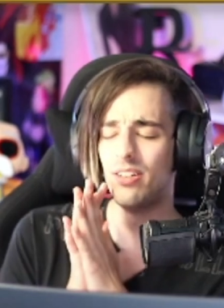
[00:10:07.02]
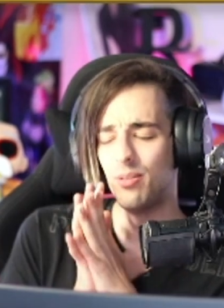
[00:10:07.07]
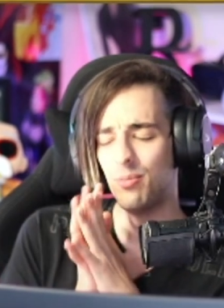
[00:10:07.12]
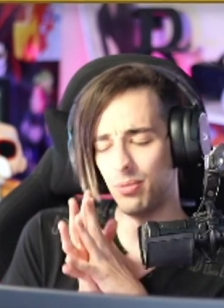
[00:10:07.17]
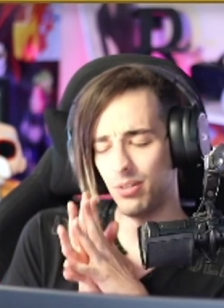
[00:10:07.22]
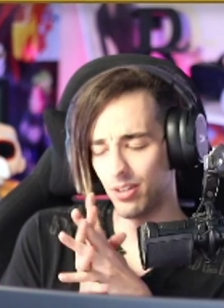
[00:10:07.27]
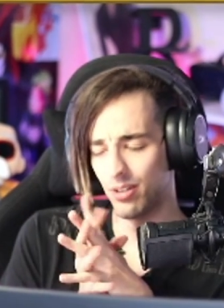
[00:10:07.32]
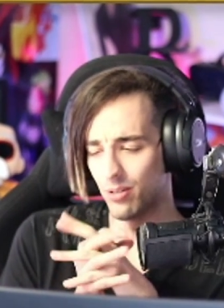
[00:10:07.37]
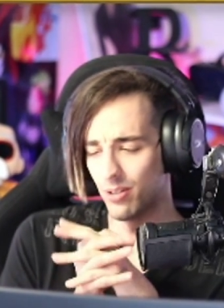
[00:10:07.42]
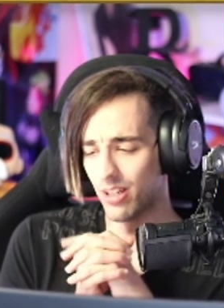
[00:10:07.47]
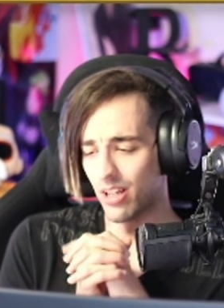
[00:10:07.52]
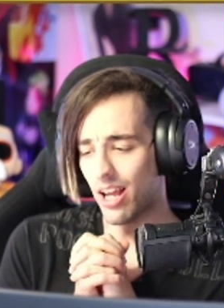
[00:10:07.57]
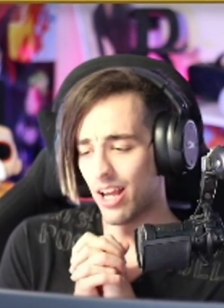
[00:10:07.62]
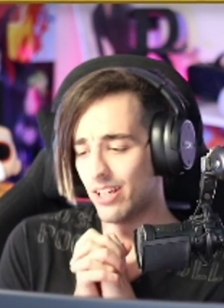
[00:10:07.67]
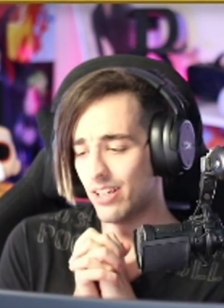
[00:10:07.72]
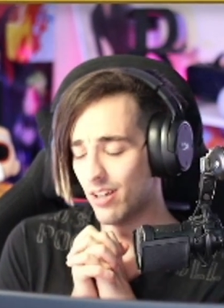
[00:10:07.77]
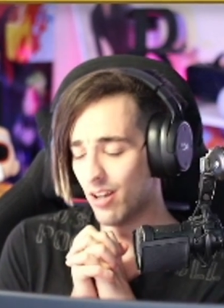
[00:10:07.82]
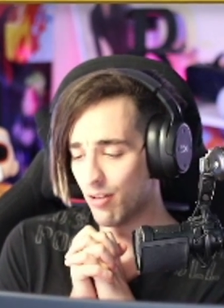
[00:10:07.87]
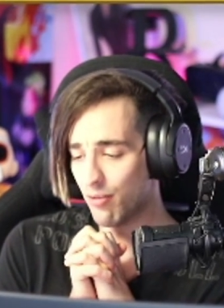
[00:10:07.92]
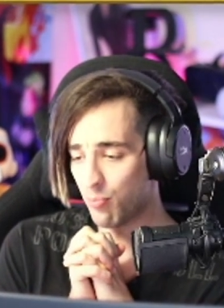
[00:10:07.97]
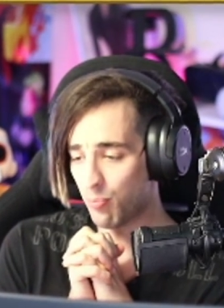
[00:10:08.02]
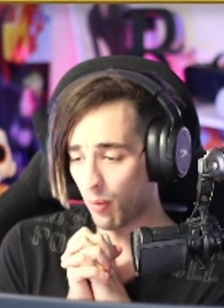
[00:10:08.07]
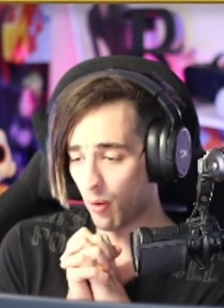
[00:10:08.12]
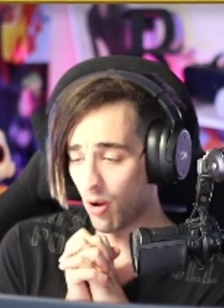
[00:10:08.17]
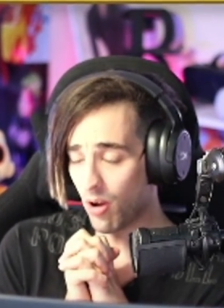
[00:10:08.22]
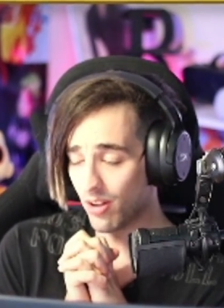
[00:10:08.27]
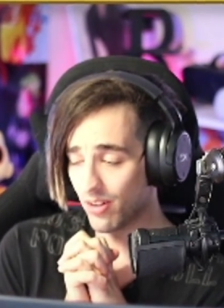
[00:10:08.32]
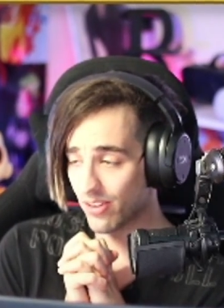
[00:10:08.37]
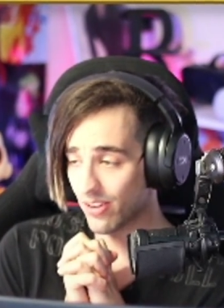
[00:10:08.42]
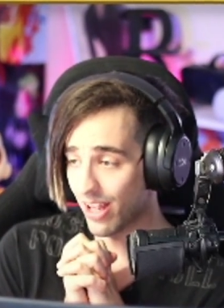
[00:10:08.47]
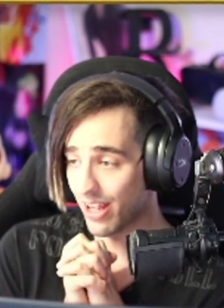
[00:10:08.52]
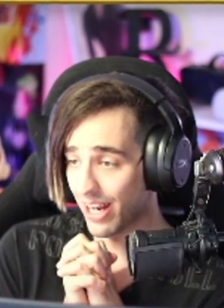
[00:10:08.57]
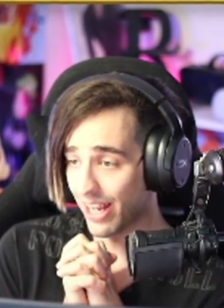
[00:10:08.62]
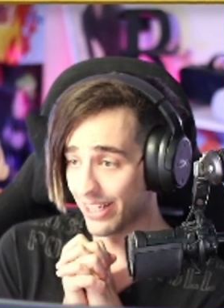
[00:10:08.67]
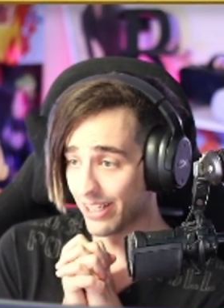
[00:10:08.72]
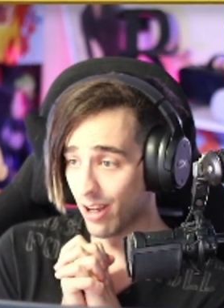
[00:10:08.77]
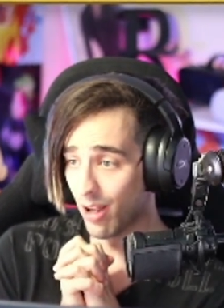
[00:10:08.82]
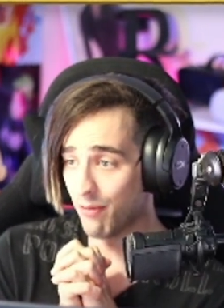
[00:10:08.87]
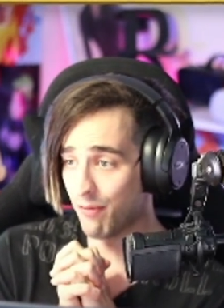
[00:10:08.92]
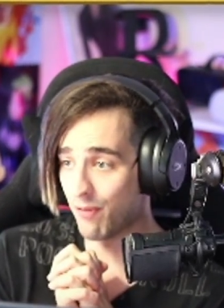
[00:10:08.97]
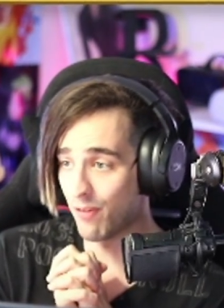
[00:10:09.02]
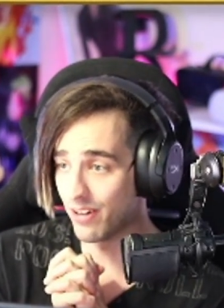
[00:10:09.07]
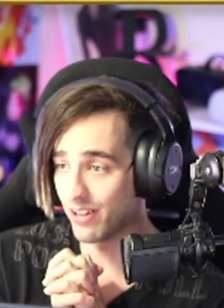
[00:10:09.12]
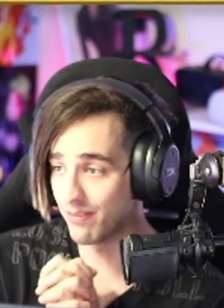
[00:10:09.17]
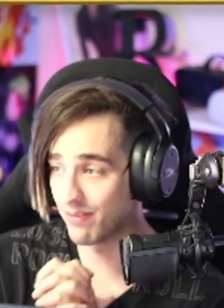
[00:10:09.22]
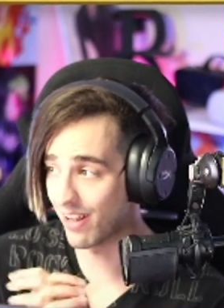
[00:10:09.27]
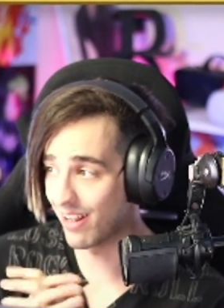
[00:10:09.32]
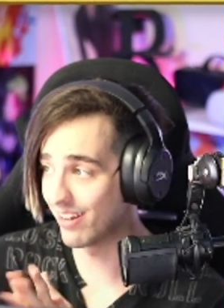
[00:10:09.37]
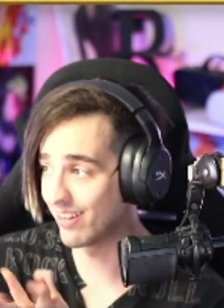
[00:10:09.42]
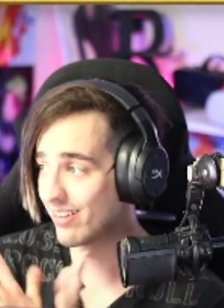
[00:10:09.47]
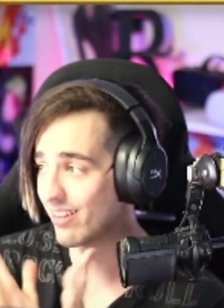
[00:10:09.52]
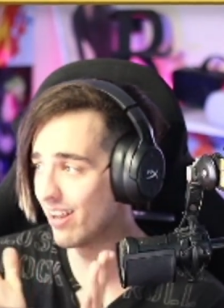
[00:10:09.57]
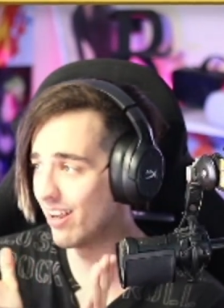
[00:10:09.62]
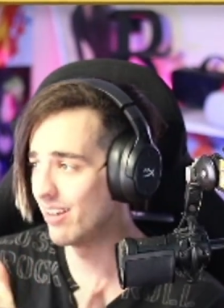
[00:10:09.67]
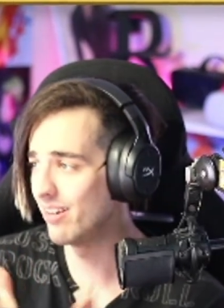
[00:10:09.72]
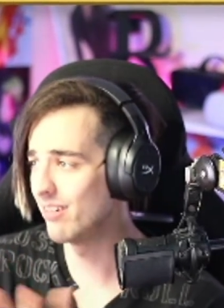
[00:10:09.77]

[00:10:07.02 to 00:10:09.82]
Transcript: be good. I love blondes and I love Funny Valentine.